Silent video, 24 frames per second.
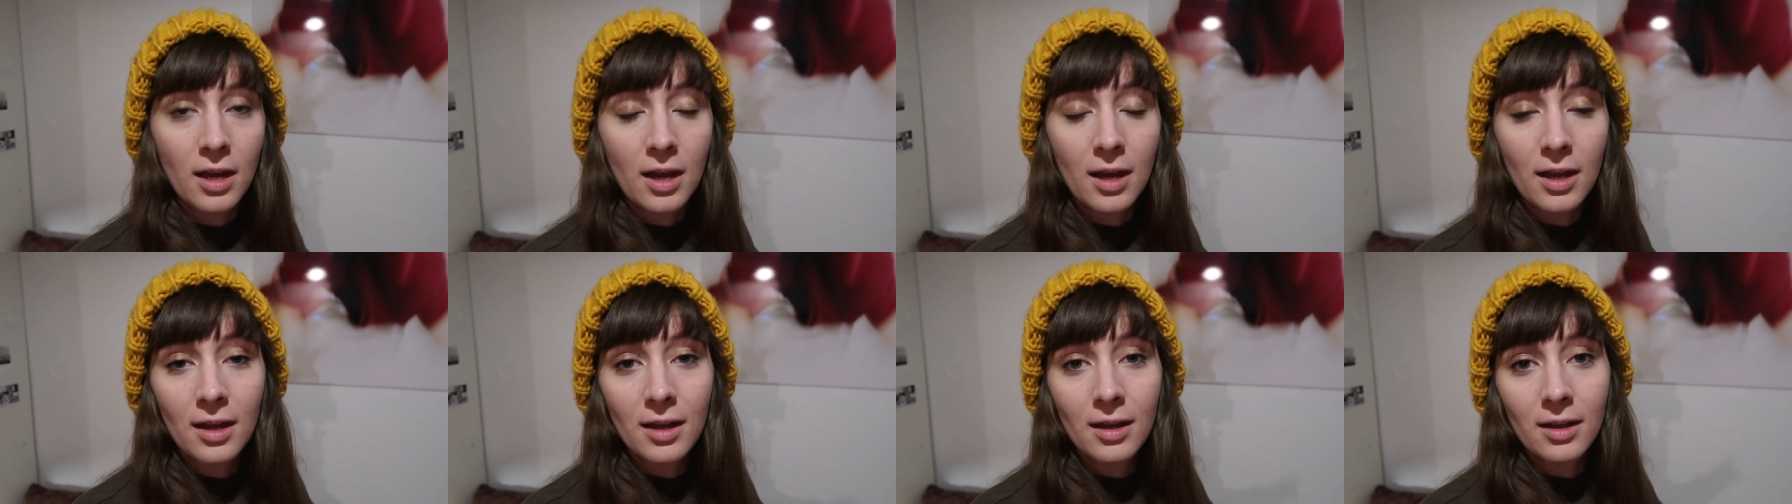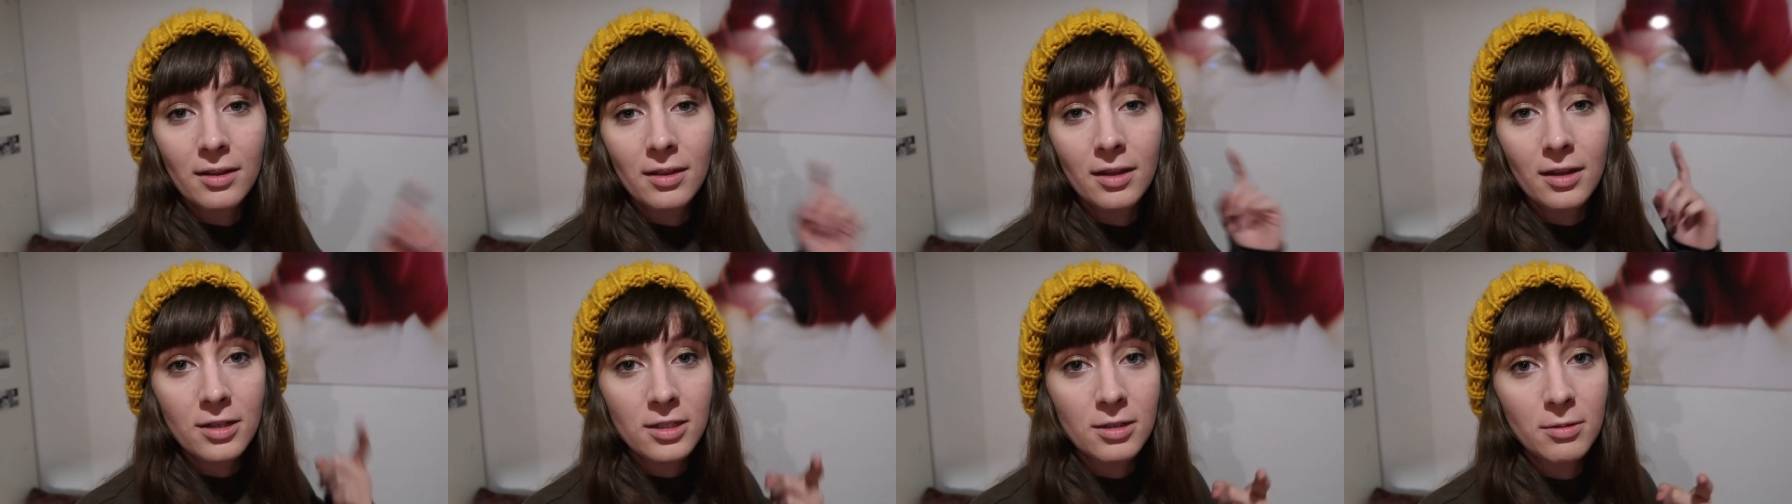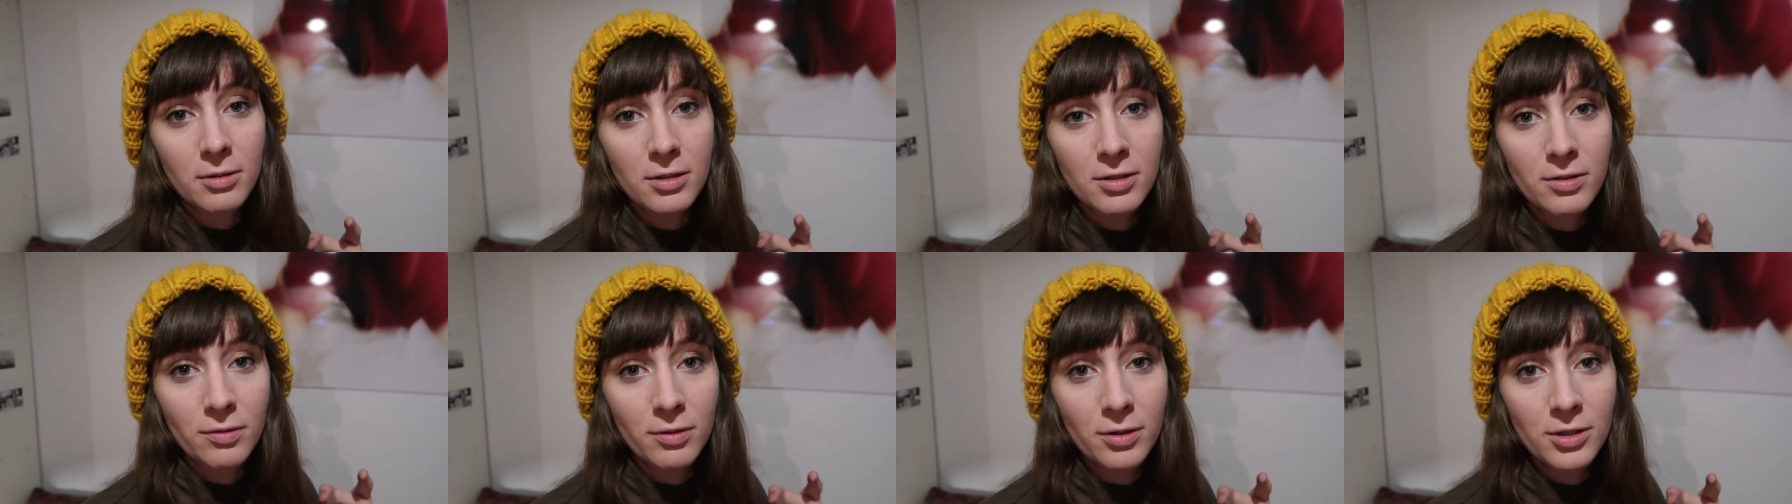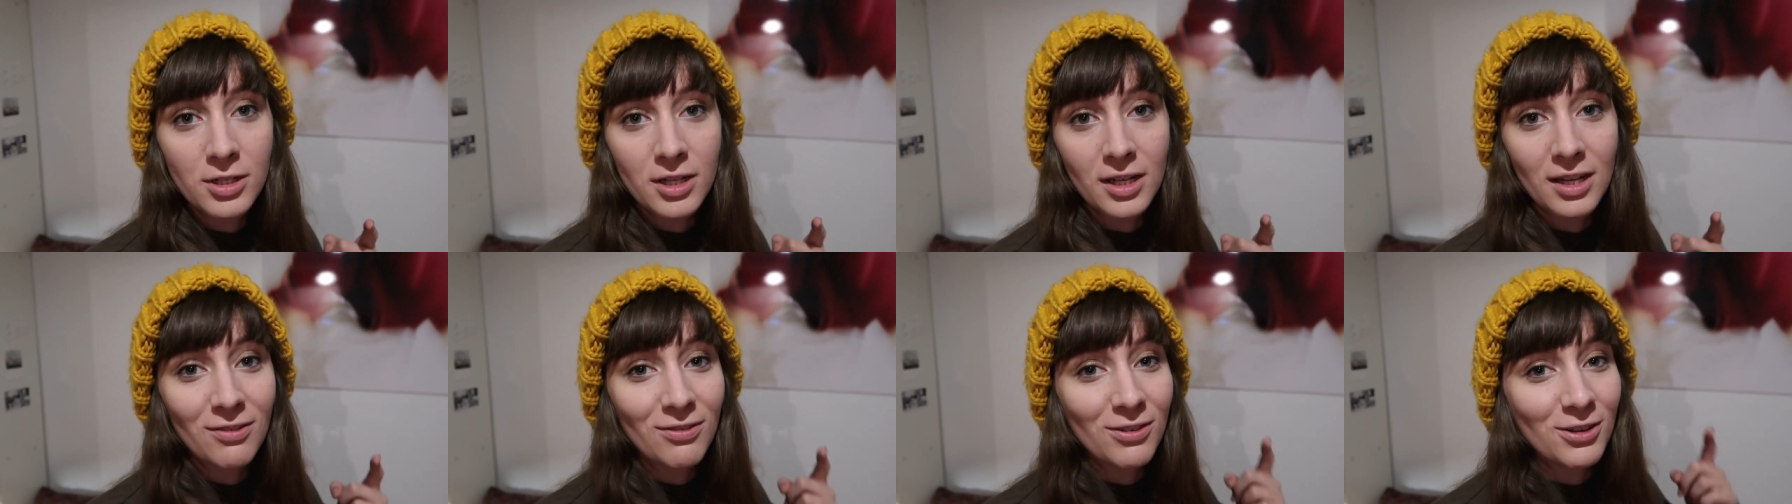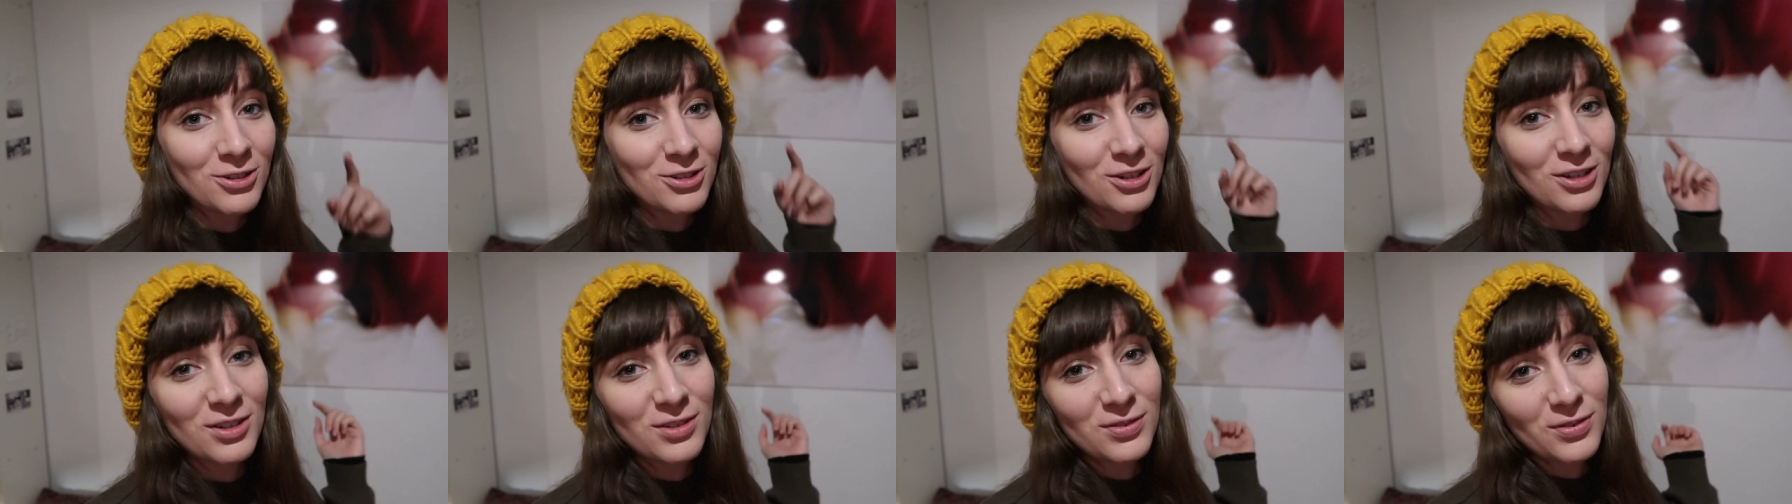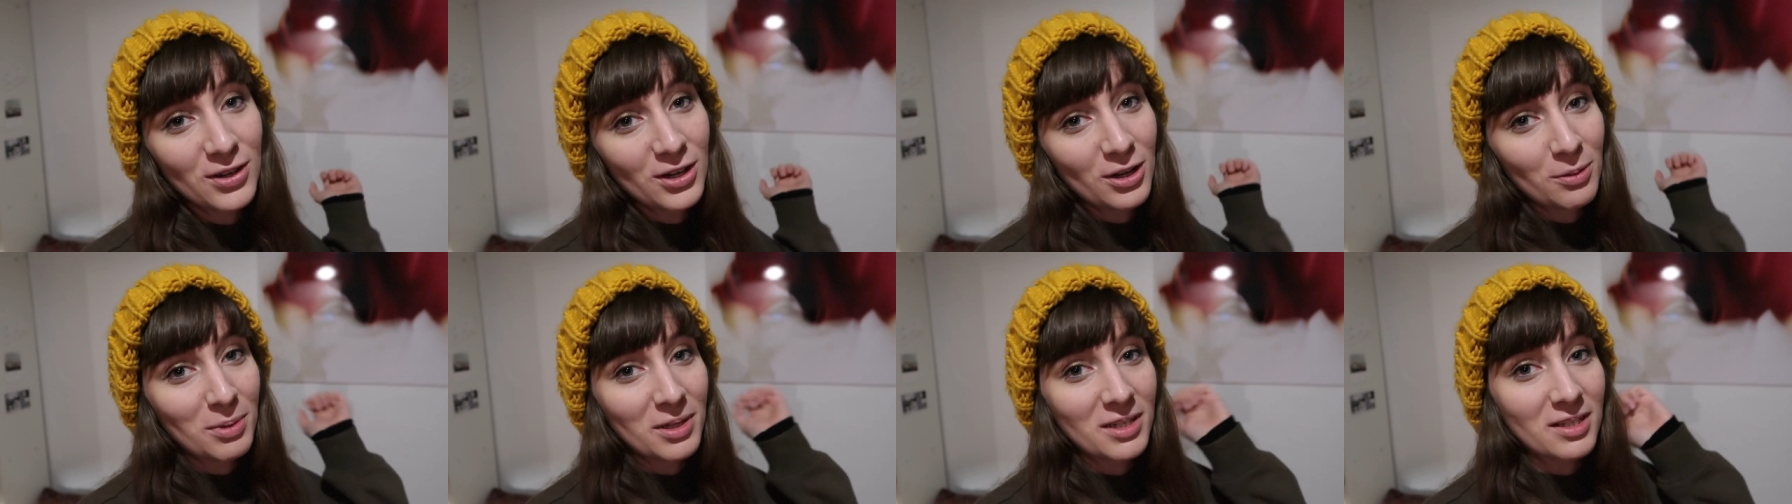Uh, thank you so much for watching. If you enjoyed this
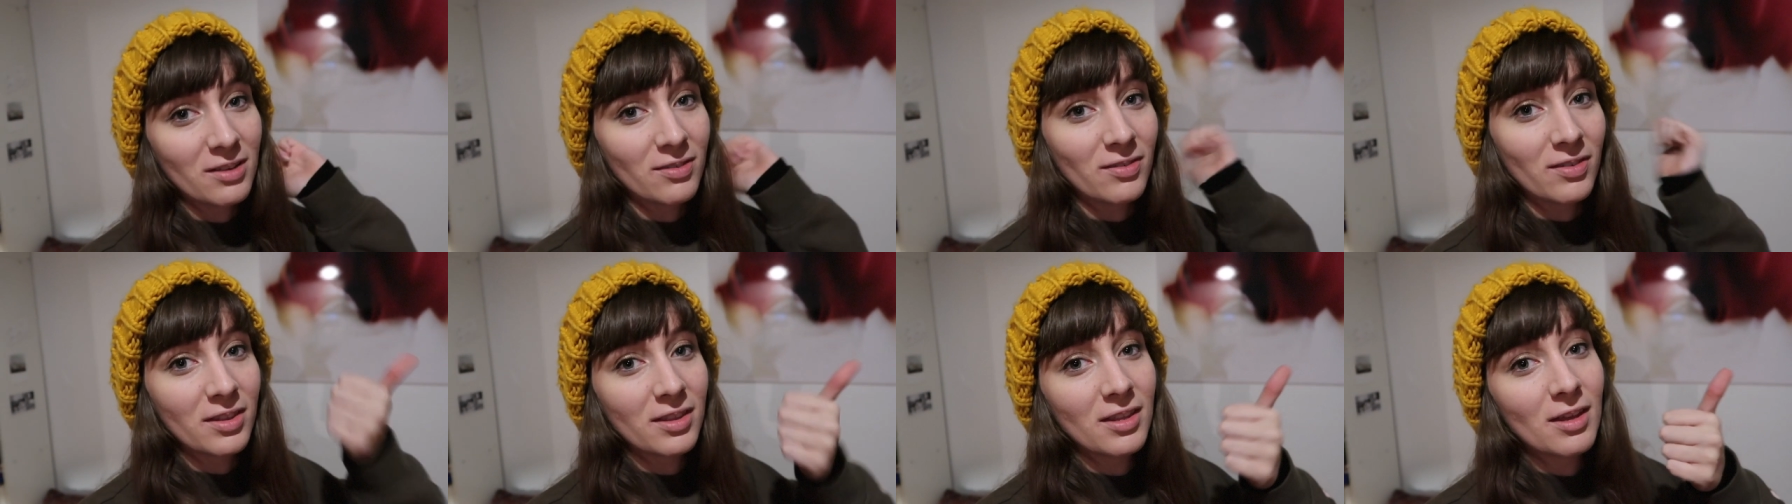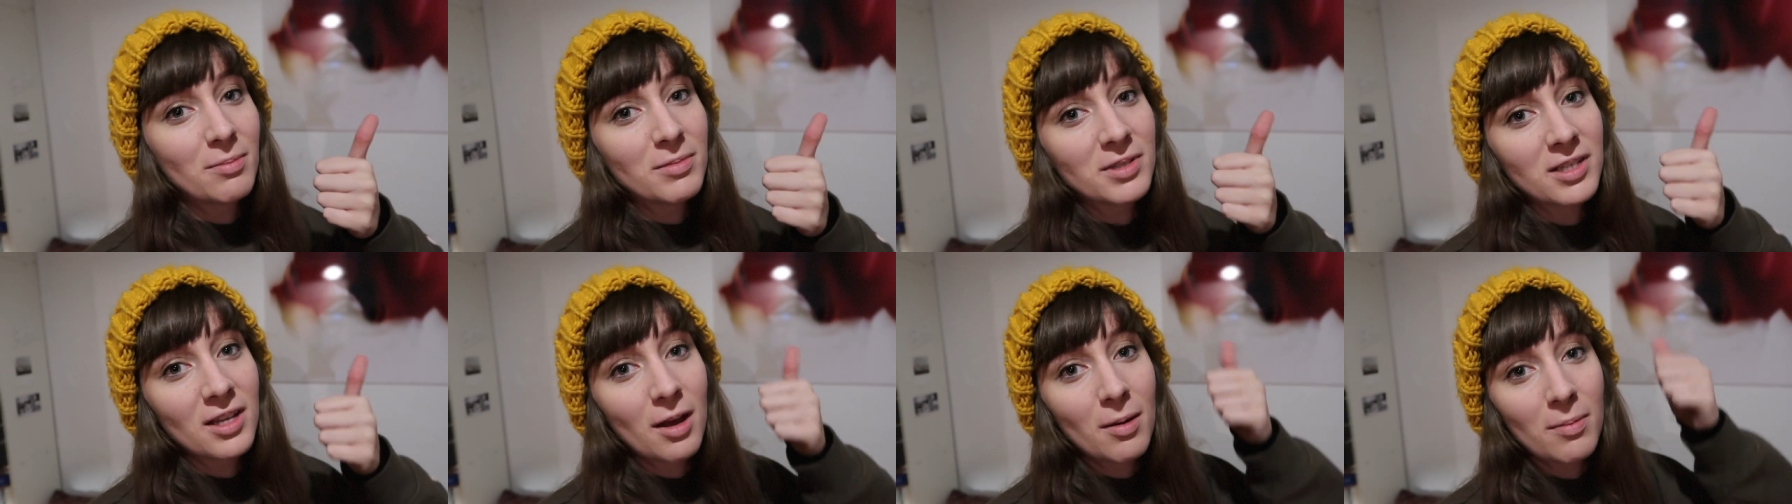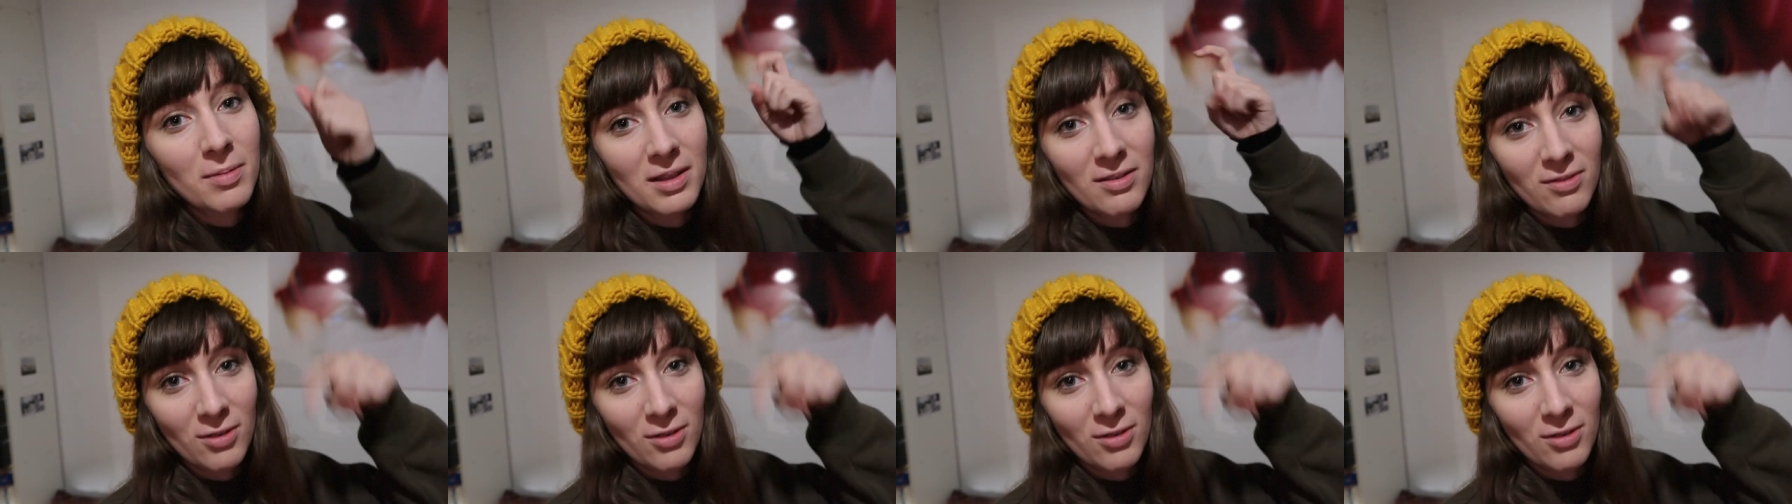video, please give it a thumbs up,